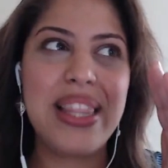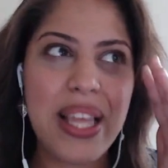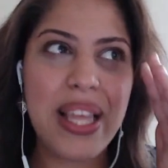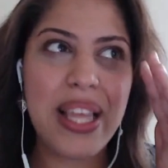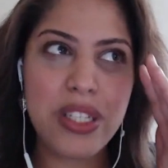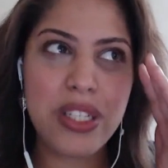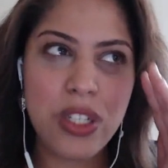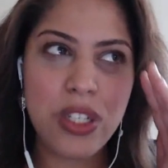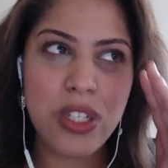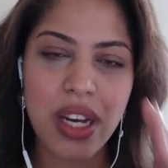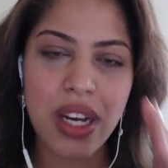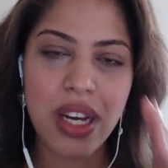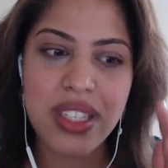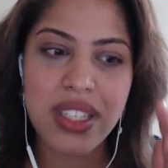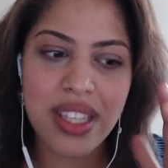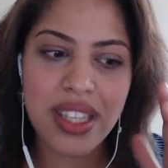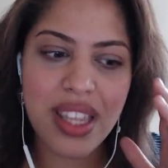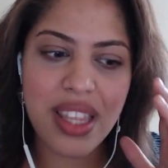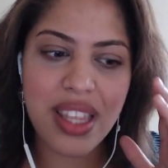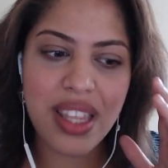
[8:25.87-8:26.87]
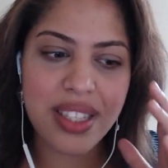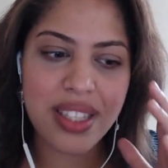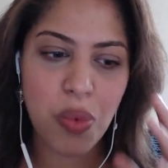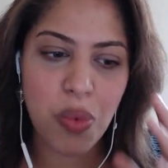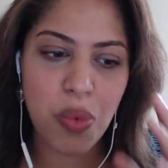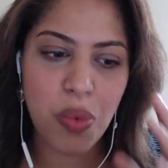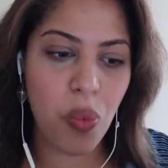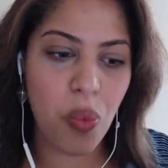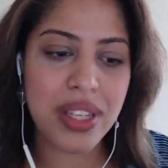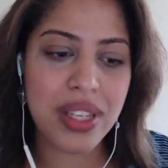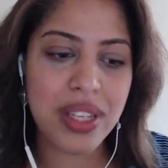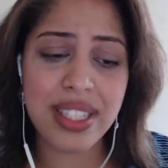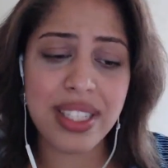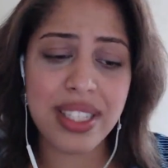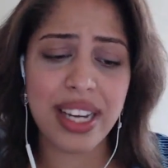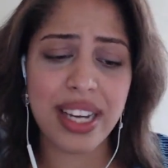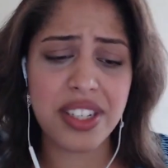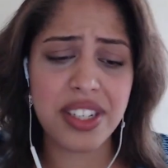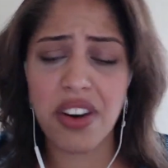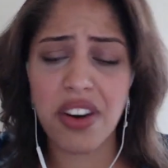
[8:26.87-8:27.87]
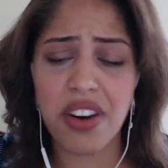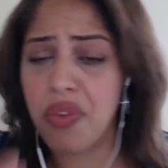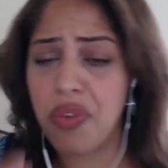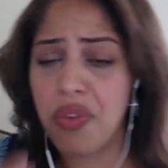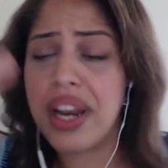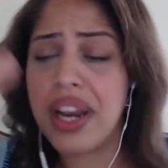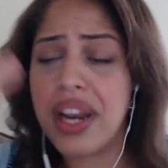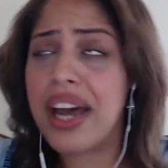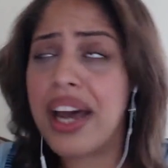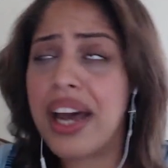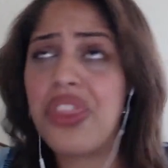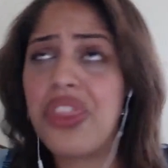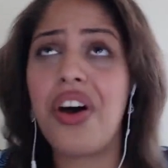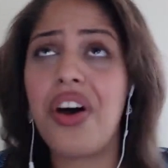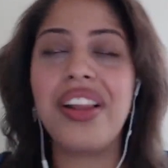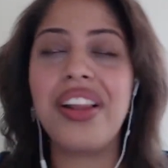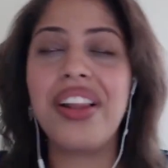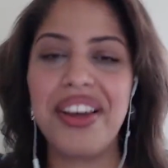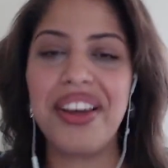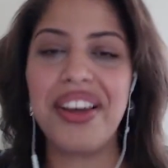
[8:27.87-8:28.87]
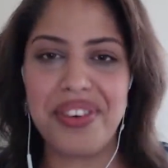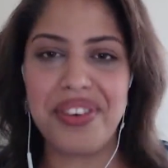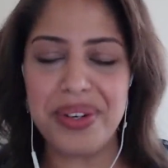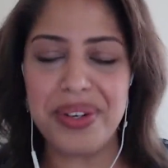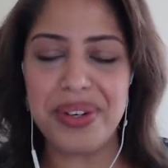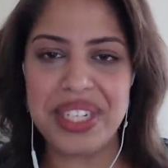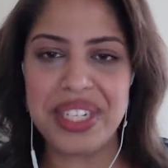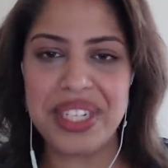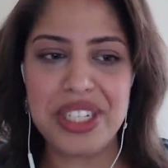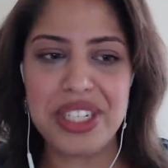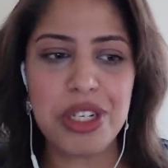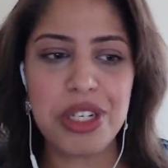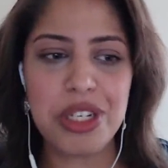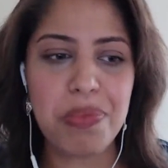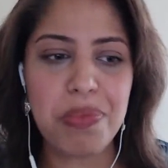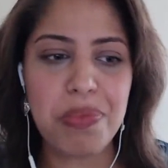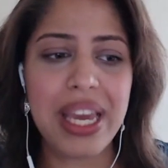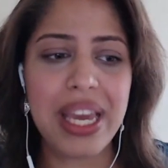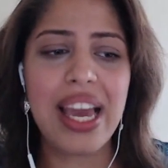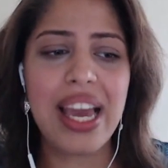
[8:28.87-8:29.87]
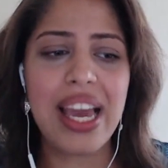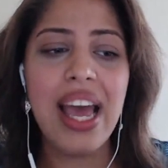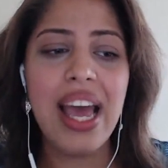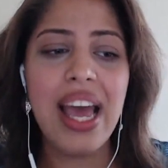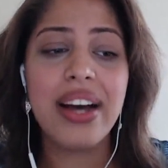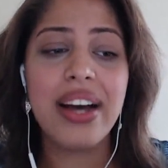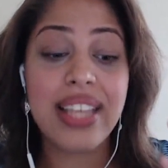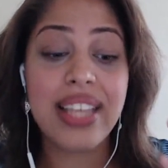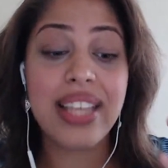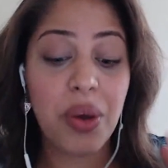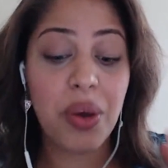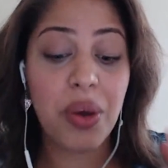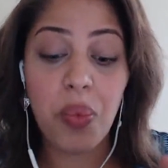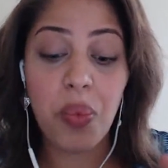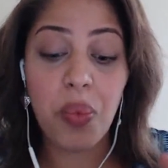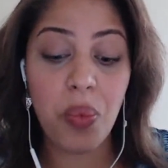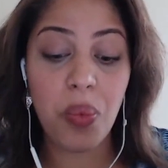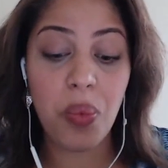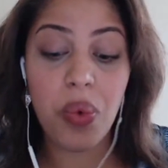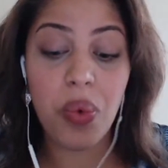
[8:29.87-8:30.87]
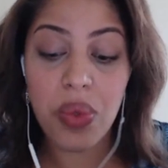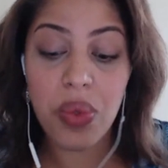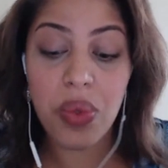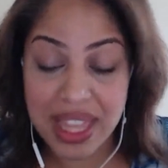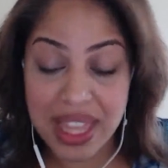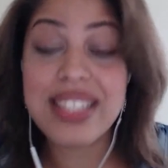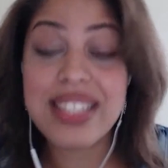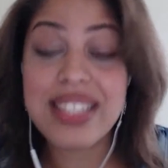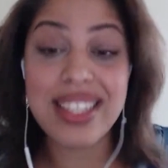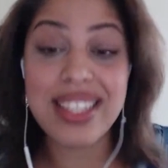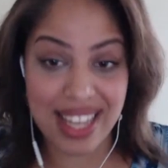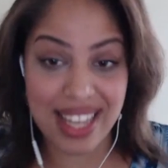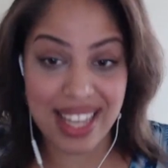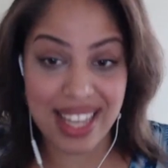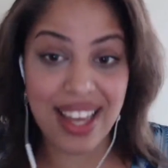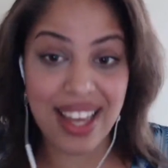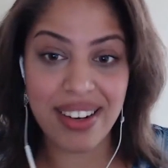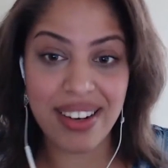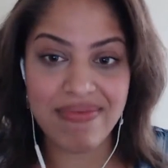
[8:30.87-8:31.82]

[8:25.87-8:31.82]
just this one session of what I thought life coaching should be, I was like, this is it.